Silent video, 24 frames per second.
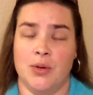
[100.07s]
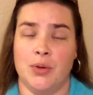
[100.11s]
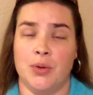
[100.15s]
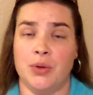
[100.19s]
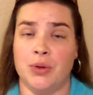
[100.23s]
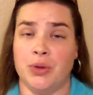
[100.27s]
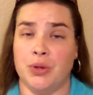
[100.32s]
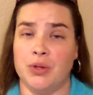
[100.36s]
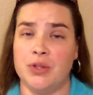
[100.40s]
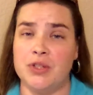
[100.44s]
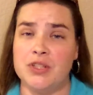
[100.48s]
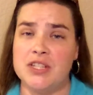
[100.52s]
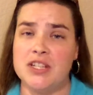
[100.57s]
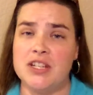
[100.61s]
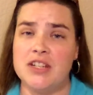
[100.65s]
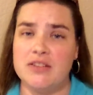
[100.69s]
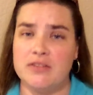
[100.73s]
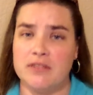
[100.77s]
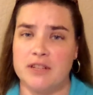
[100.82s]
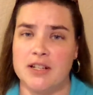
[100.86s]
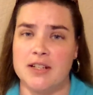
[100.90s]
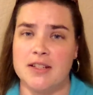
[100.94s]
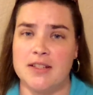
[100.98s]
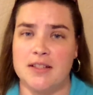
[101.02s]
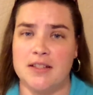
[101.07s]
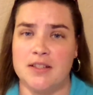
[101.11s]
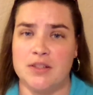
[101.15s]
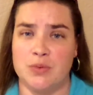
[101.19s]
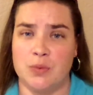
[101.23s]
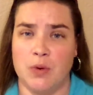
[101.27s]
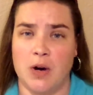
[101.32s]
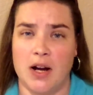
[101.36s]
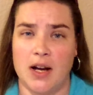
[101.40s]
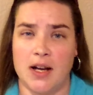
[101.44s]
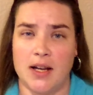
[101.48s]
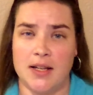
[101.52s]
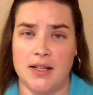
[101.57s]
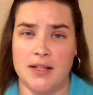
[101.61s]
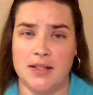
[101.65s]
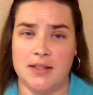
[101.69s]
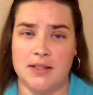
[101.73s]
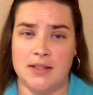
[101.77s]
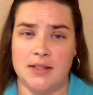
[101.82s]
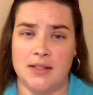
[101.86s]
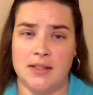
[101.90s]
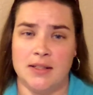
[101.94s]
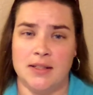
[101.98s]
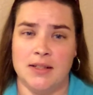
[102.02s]
13 Reasons Why
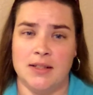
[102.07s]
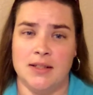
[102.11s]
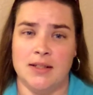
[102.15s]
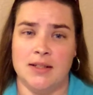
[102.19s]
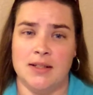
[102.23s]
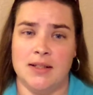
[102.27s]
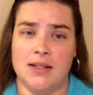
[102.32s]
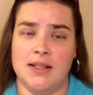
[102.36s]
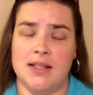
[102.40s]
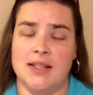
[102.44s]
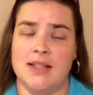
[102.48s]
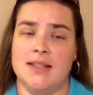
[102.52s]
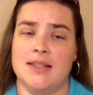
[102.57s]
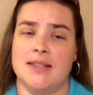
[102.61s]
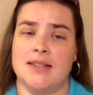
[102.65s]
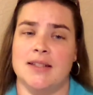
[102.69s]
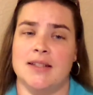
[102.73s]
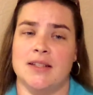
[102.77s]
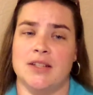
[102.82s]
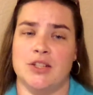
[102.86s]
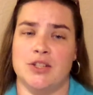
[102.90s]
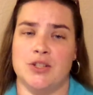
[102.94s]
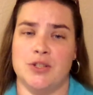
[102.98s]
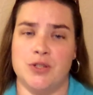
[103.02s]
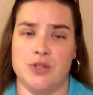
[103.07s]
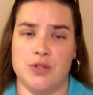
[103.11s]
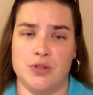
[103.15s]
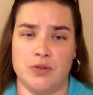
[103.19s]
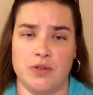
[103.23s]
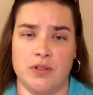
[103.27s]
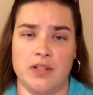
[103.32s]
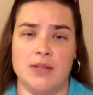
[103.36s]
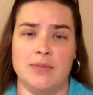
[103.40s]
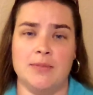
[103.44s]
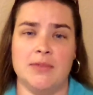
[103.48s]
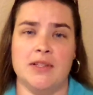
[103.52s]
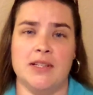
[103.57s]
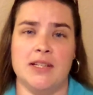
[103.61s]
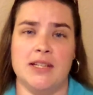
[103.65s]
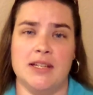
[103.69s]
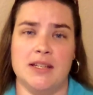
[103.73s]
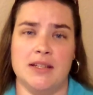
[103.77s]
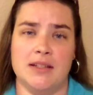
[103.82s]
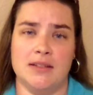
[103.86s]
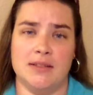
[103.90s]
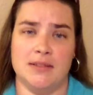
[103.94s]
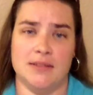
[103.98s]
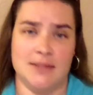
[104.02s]
is extremely
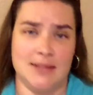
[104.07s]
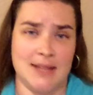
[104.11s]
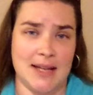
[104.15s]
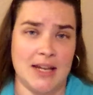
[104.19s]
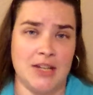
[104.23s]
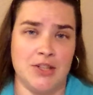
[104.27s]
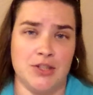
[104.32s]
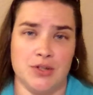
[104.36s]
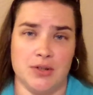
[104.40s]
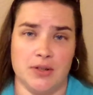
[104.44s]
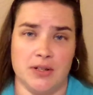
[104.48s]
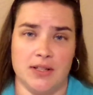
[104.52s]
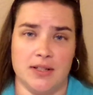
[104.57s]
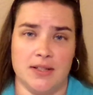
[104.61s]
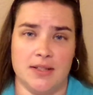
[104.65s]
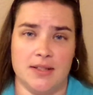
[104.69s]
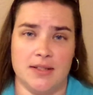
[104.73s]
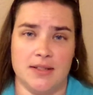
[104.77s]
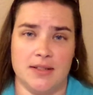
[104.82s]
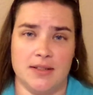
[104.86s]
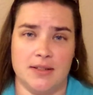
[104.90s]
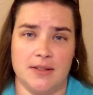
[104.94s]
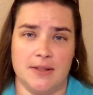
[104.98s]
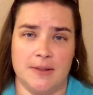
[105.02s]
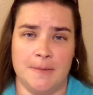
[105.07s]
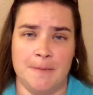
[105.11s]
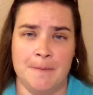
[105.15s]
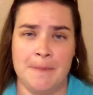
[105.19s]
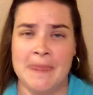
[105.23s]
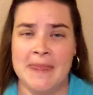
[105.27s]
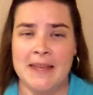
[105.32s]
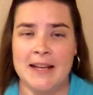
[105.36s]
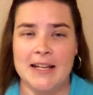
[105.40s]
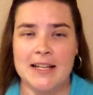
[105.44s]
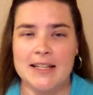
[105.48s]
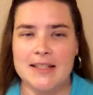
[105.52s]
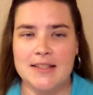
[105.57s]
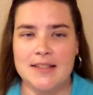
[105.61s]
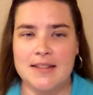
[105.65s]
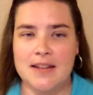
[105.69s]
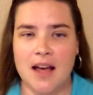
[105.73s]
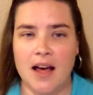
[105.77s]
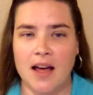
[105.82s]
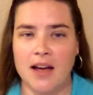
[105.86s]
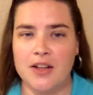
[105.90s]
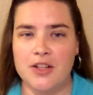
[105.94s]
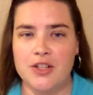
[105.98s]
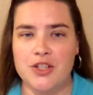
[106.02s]
dangerous. It's
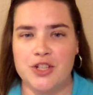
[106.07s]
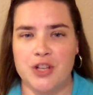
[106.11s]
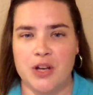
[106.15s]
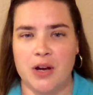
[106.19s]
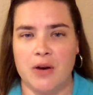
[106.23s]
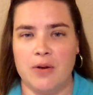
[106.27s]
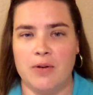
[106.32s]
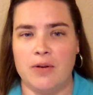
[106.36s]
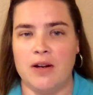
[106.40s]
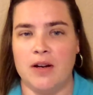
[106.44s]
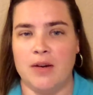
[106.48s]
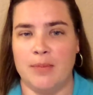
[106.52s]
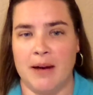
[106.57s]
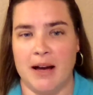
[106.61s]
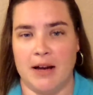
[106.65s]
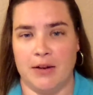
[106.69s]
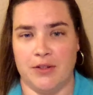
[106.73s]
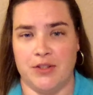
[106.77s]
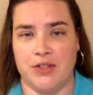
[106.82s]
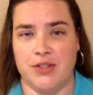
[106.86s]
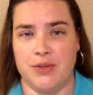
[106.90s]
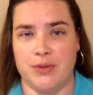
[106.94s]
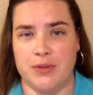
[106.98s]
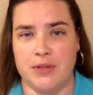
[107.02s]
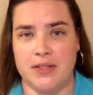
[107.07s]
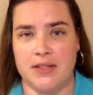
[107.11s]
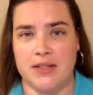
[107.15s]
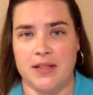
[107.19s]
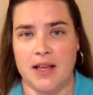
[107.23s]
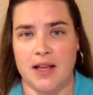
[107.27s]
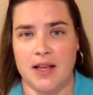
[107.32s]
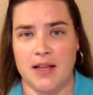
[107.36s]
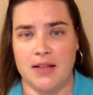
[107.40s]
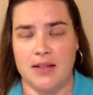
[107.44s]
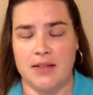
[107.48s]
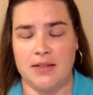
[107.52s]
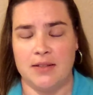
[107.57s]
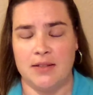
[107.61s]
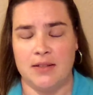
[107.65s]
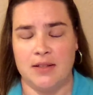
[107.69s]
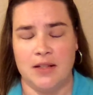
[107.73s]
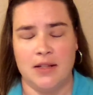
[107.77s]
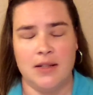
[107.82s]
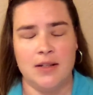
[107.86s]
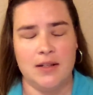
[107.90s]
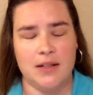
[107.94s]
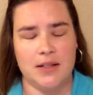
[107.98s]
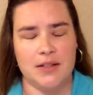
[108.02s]
not a show about suicide,
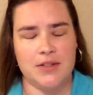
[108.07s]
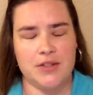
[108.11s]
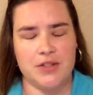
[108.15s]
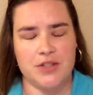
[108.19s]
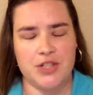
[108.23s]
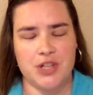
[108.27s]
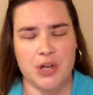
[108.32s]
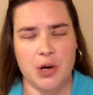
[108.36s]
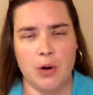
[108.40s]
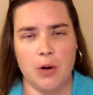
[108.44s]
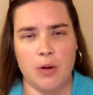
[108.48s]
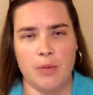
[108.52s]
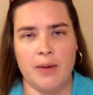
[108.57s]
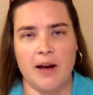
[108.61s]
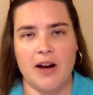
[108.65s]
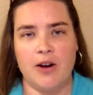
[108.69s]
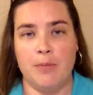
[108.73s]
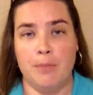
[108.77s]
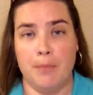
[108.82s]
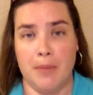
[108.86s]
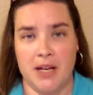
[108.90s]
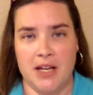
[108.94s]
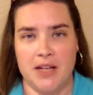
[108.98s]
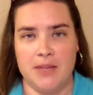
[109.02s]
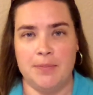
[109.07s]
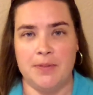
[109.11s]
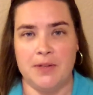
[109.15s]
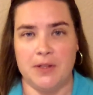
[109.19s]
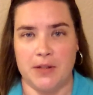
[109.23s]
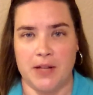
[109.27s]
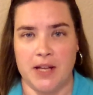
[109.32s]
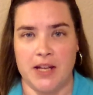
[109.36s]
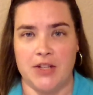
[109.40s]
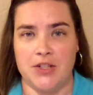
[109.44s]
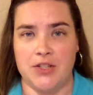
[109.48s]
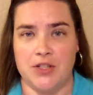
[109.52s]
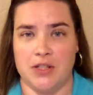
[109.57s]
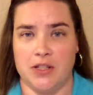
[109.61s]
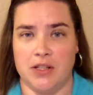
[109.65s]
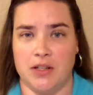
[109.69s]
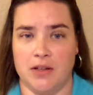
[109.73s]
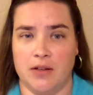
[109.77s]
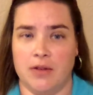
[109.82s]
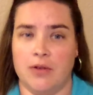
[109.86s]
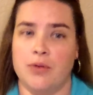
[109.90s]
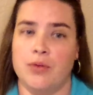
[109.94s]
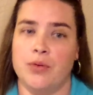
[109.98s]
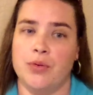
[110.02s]
it's a show about manipulation
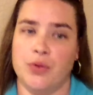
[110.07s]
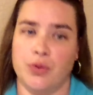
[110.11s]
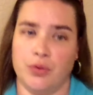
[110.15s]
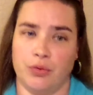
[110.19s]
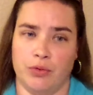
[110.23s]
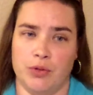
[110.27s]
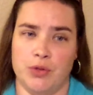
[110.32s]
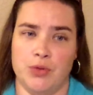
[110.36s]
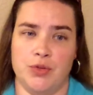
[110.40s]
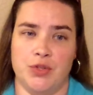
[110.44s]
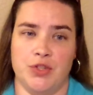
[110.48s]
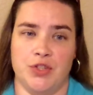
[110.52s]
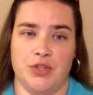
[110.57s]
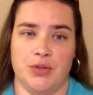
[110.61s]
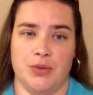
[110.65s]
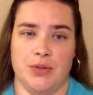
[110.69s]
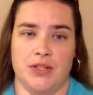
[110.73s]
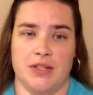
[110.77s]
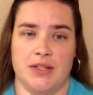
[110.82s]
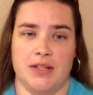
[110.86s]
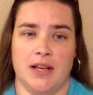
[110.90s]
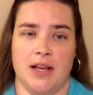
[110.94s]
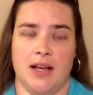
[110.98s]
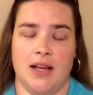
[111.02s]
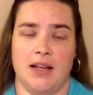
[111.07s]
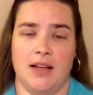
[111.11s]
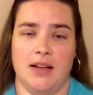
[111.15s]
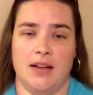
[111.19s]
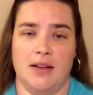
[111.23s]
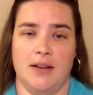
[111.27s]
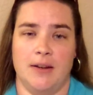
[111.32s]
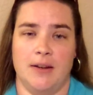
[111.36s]
through suicide.